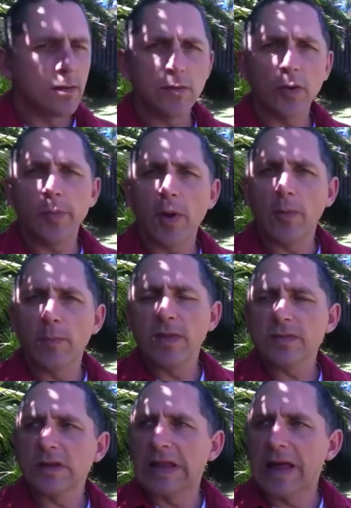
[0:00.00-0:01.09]
Sorry about
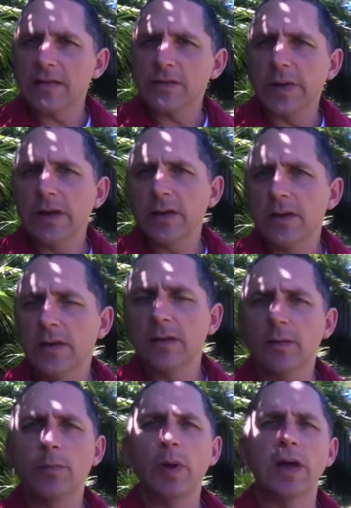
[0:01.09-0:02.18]
missing last week,
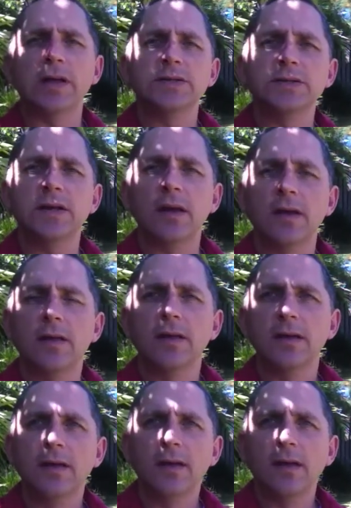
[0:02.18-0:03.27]
but
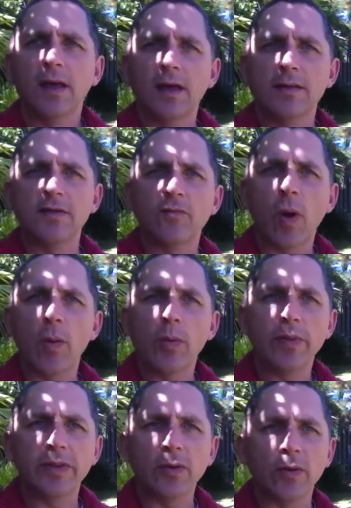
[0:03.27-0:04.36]
as you've
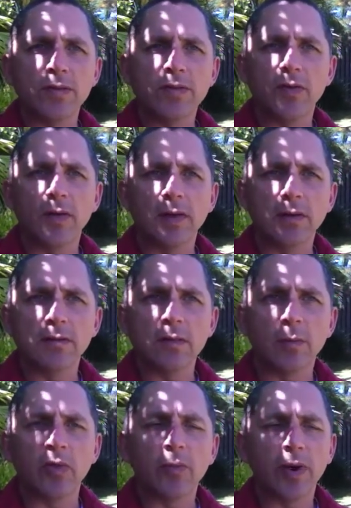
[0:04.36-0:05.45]
probably noticed in
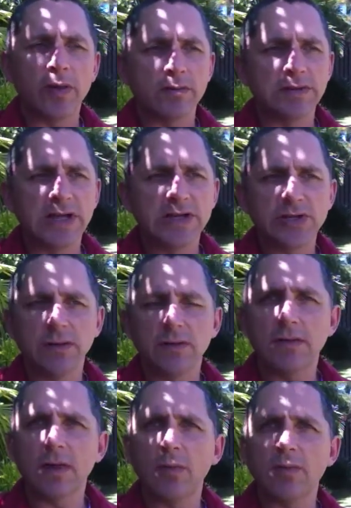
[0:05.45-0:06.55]
some of the
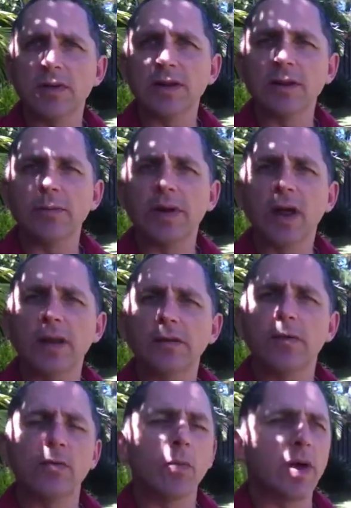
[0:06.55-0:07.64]
presentations, I was a little bit
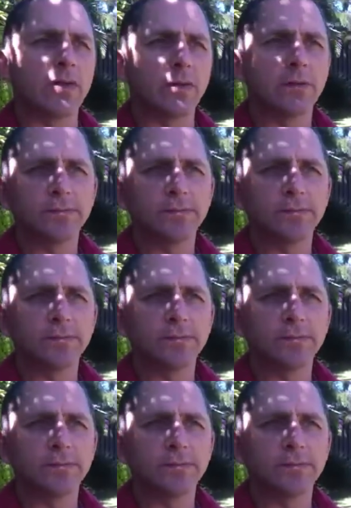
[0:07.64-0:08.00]
under the weather.